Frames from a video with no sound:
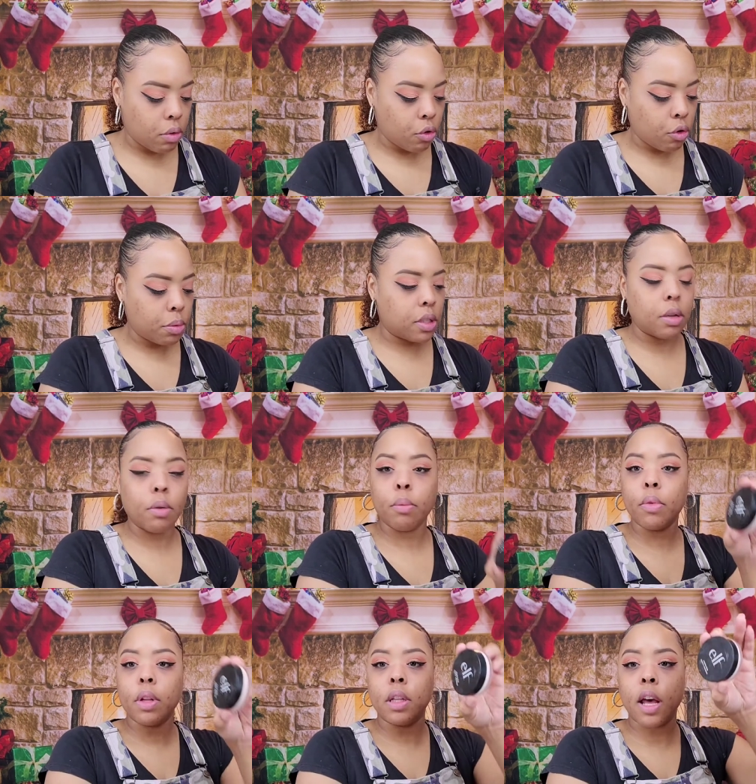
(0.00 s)
Oops.
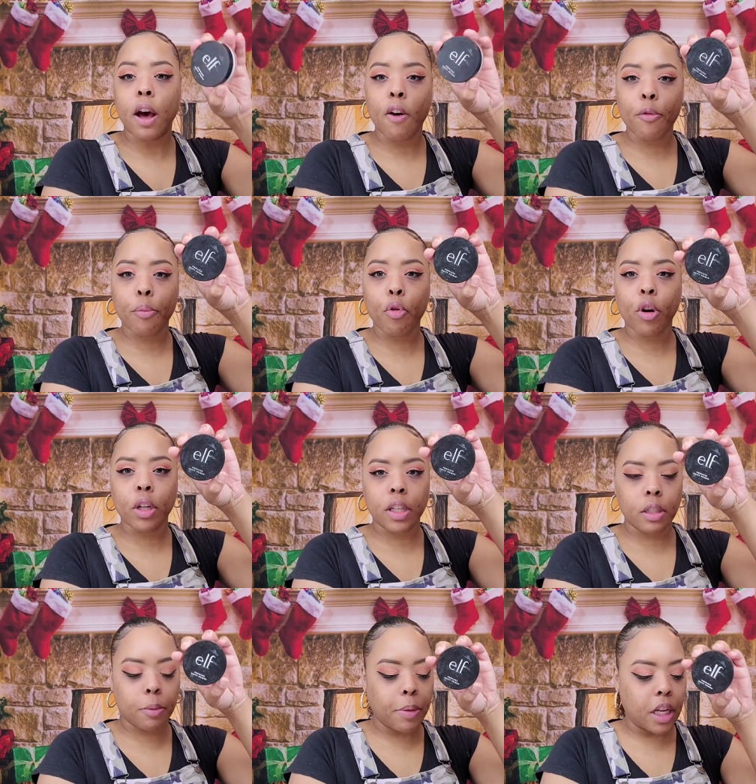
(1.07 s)
The e.l.f.
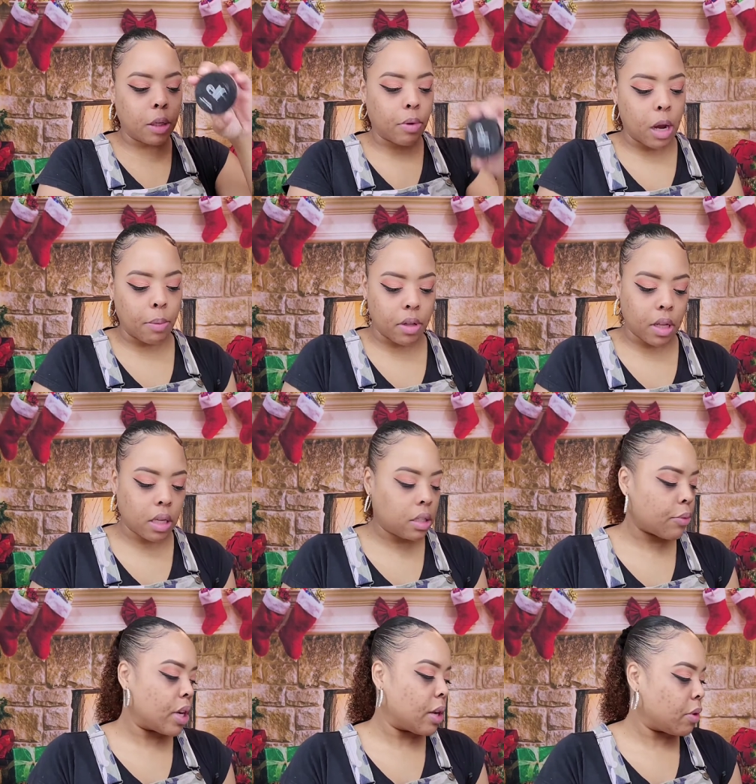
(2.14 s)
Poreless Putty Primer. That's
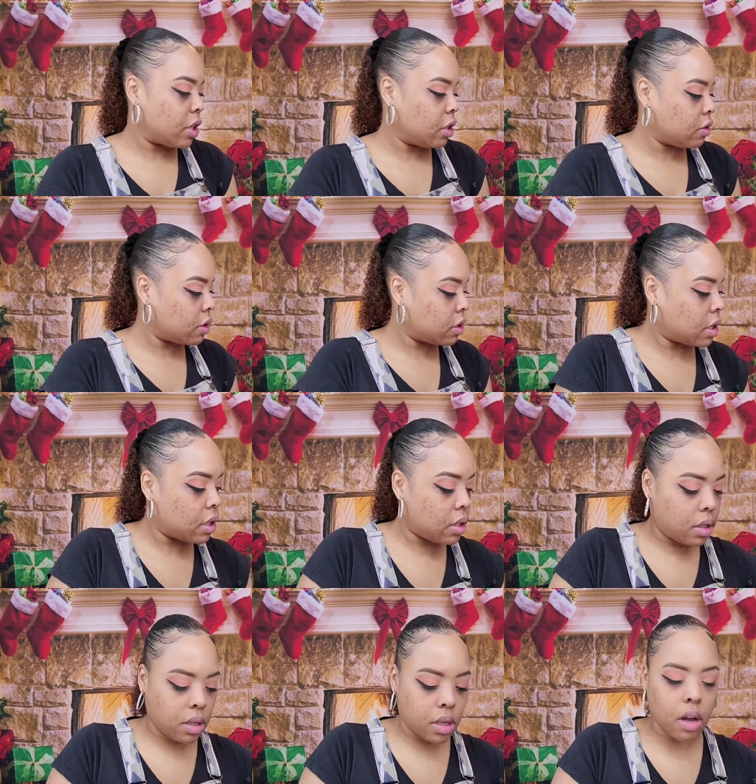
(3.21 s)
the one I want to use.
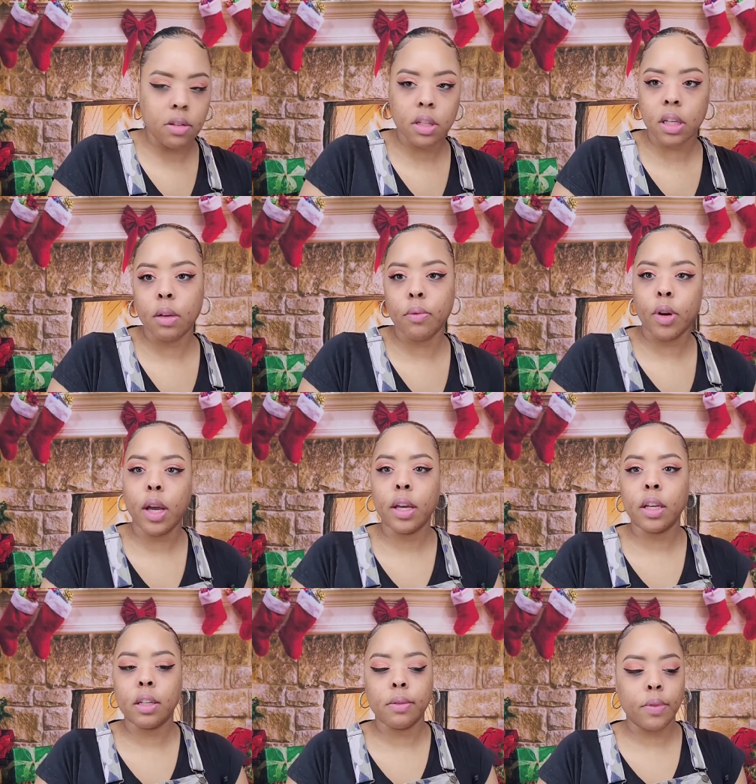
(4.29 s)
I was looking for it. I
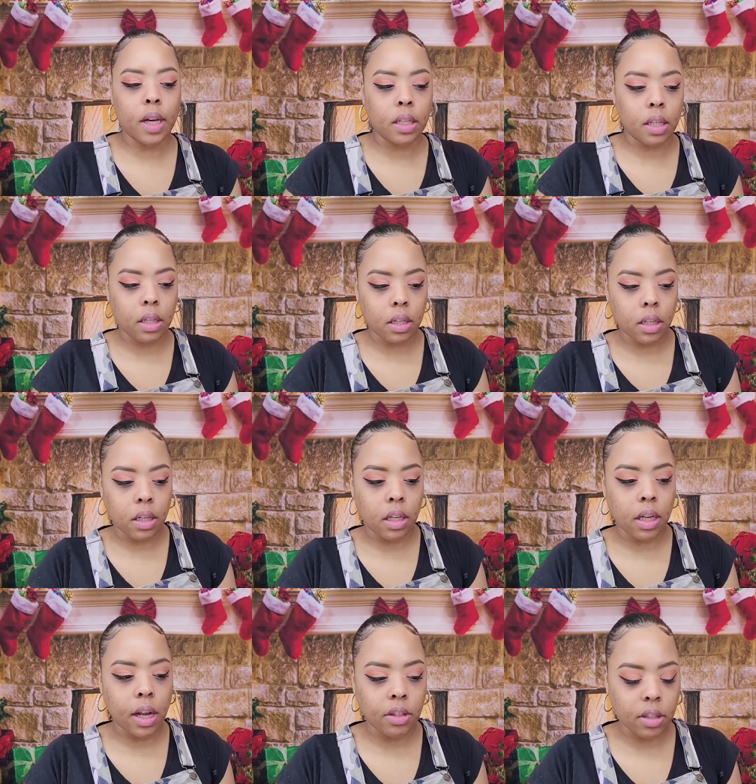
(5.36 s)
couldn't find it. And
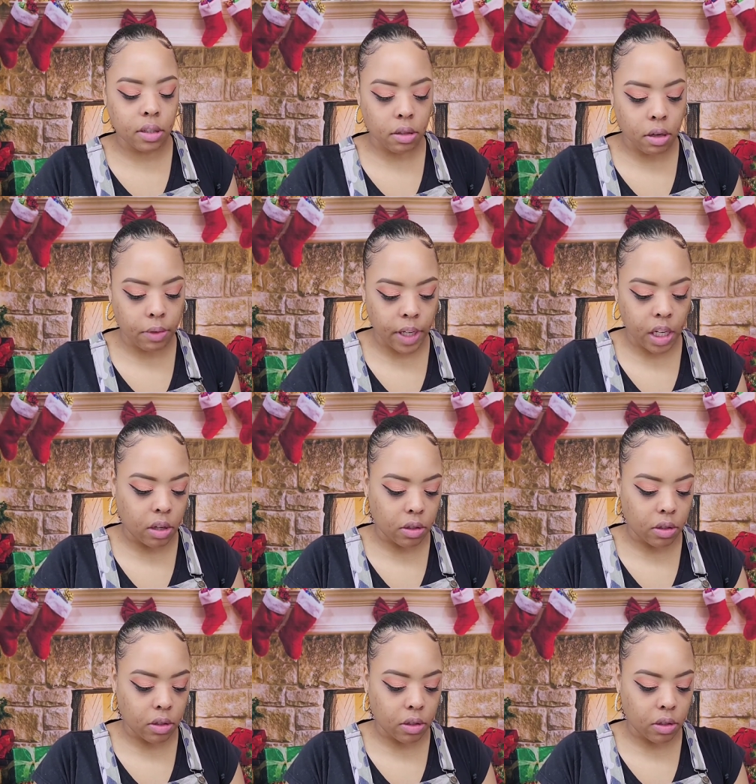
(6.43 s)
then I just saw it right now.